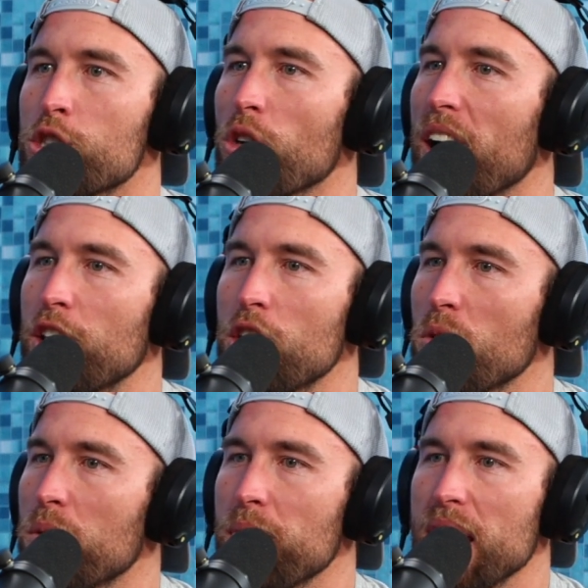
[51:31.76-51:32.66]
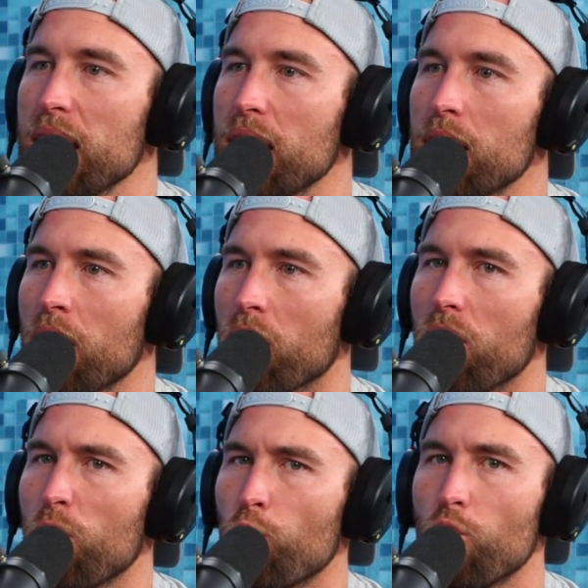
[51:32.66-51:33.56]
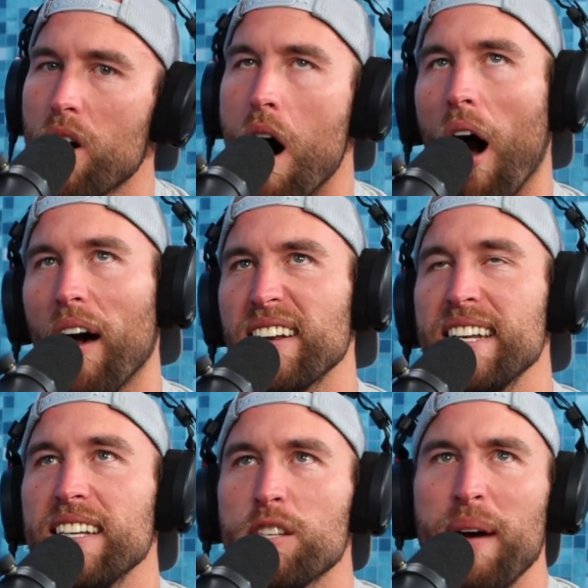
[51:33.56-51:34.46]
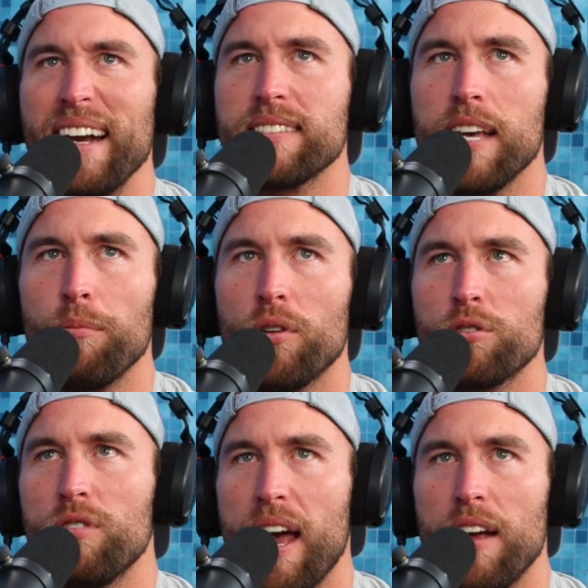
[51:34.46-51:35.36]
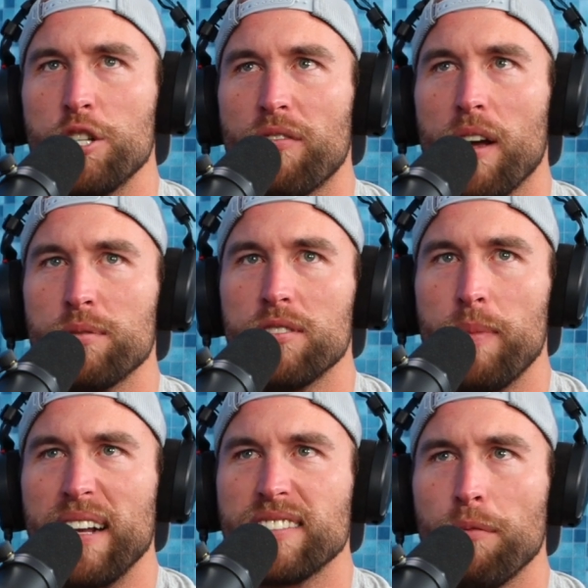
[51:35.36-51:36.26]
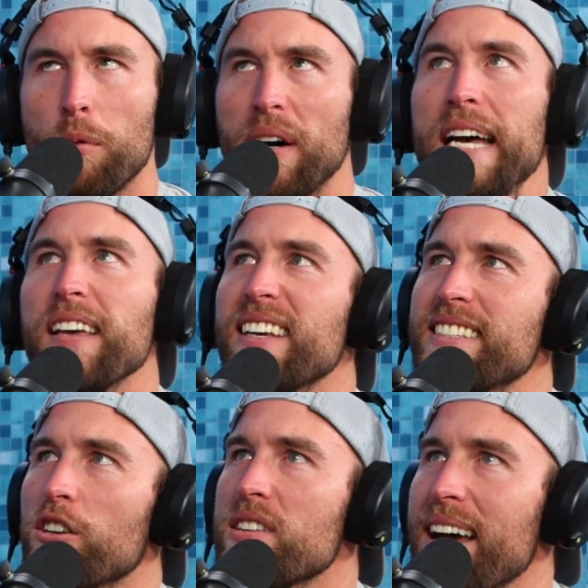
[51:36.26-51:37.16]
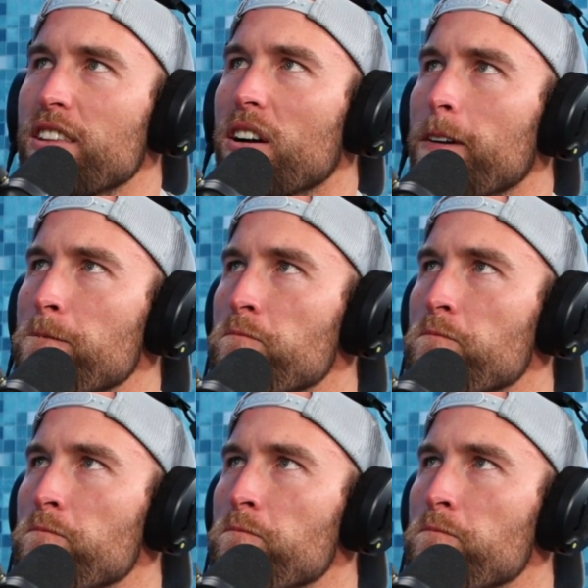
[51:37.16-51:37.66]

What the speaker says: So like you and me, Diddy's a bad example. Jeffrey Epstein's a bad example, but like, is there another...